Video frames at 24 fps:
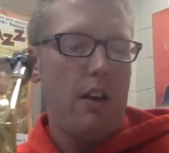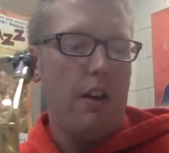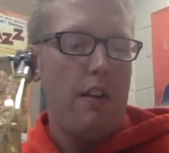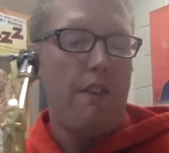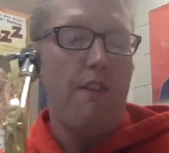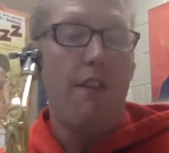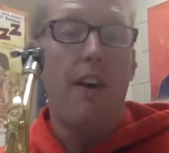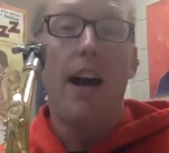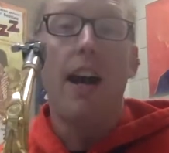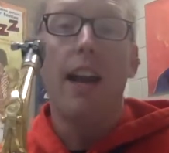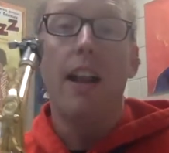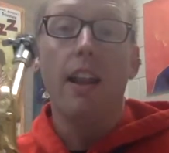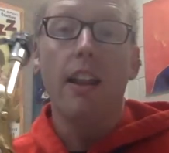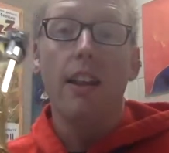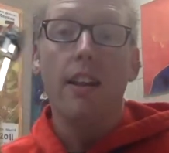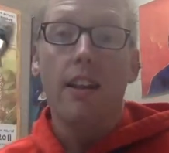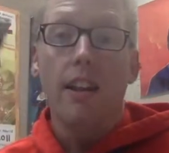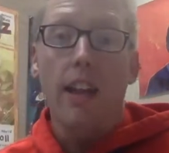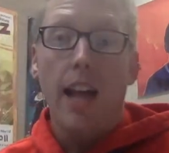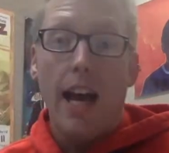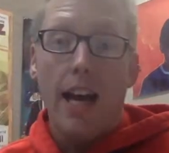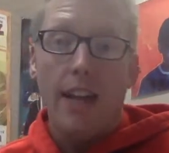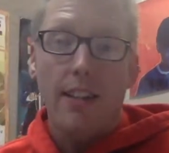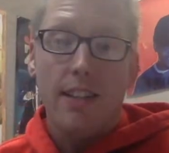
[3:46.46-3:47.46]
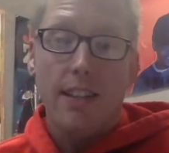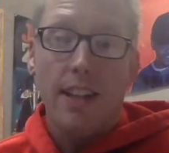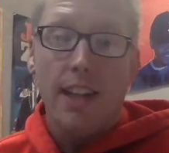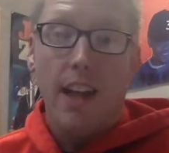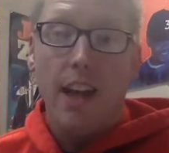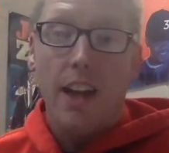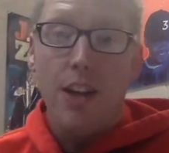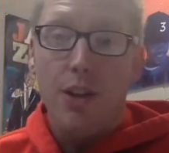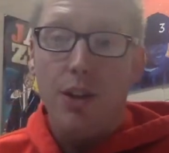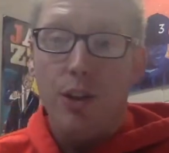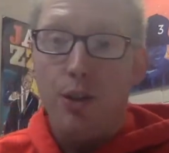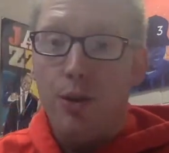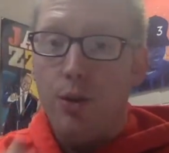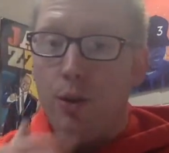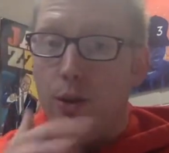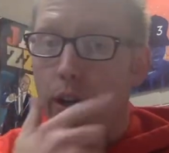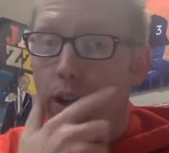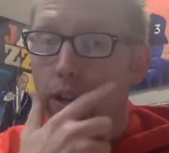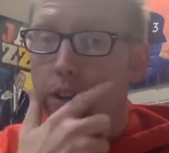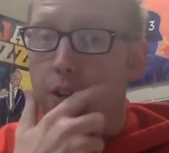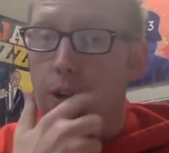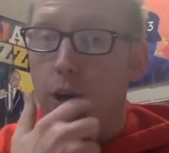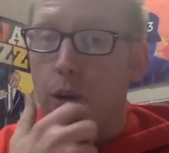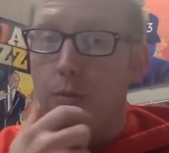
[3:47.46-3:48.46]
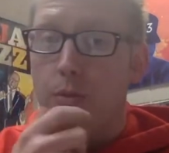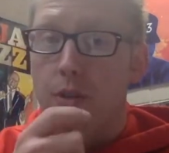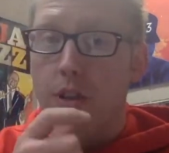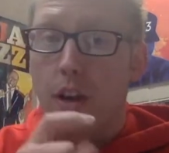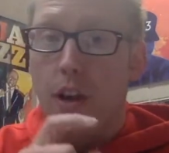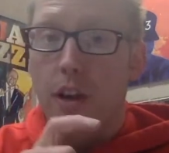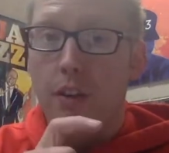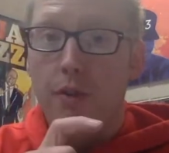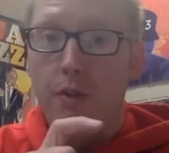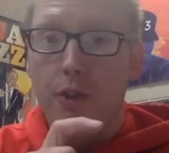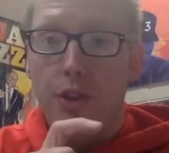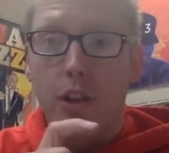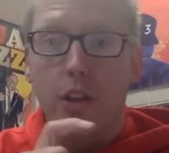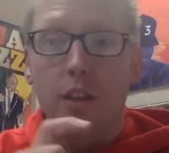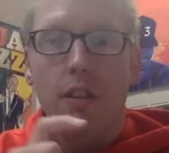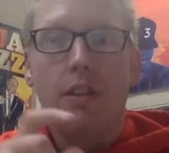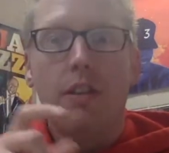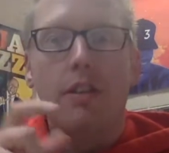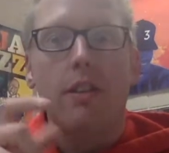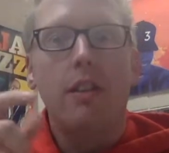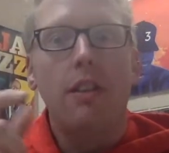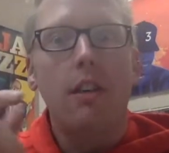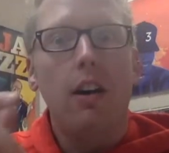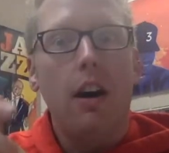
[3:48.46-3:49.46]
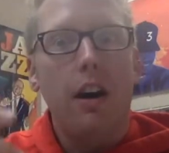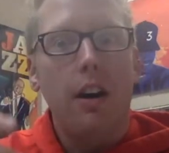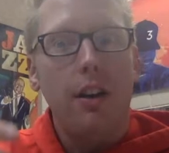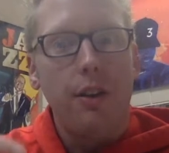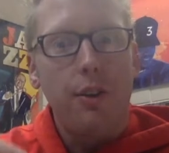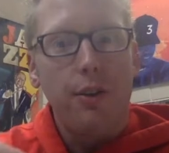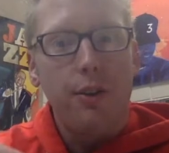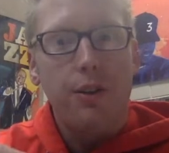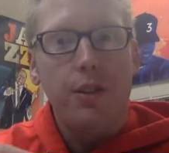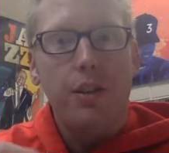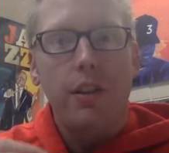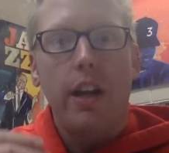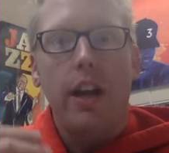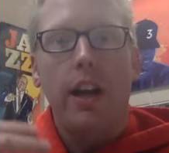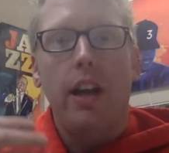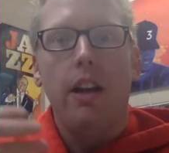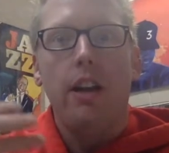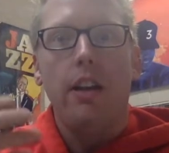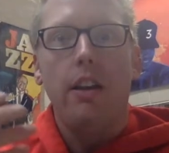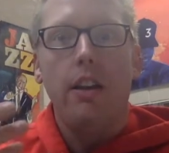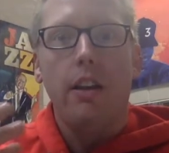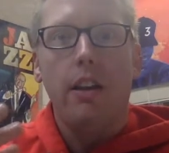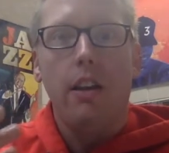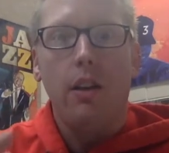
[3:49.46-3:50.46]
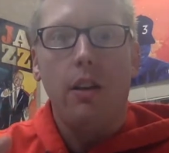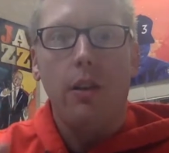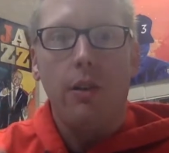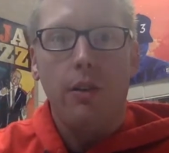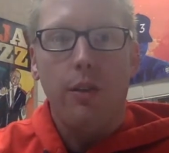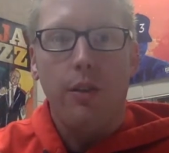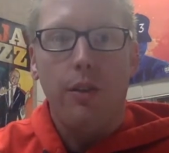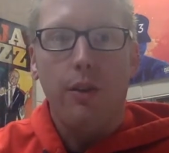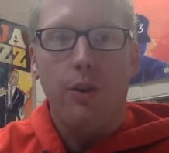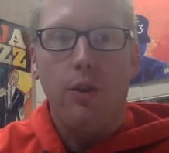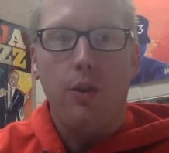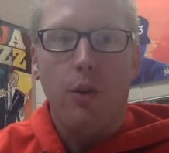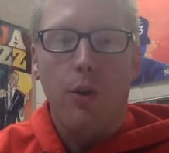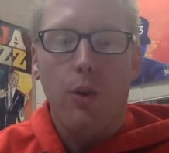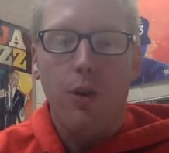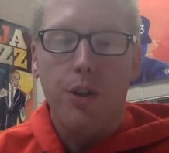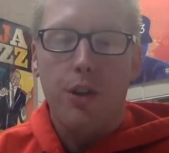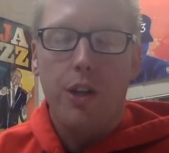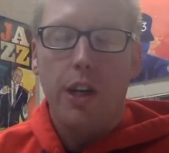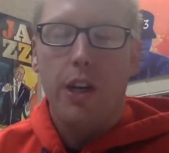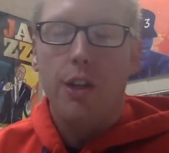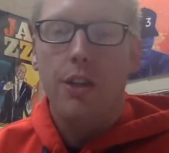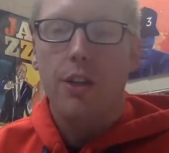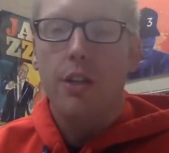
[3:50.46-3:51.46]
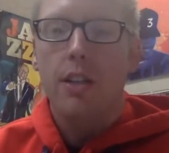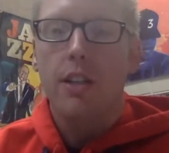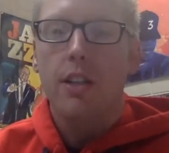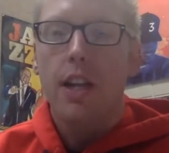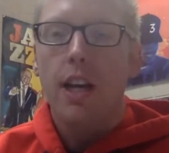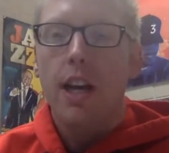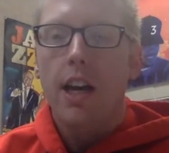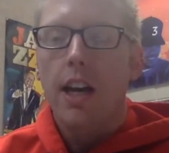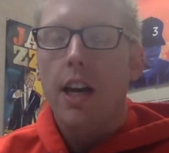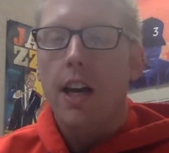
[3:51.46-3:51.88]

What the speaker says: Finally, the last thing I do in terms of just understanding the chord changes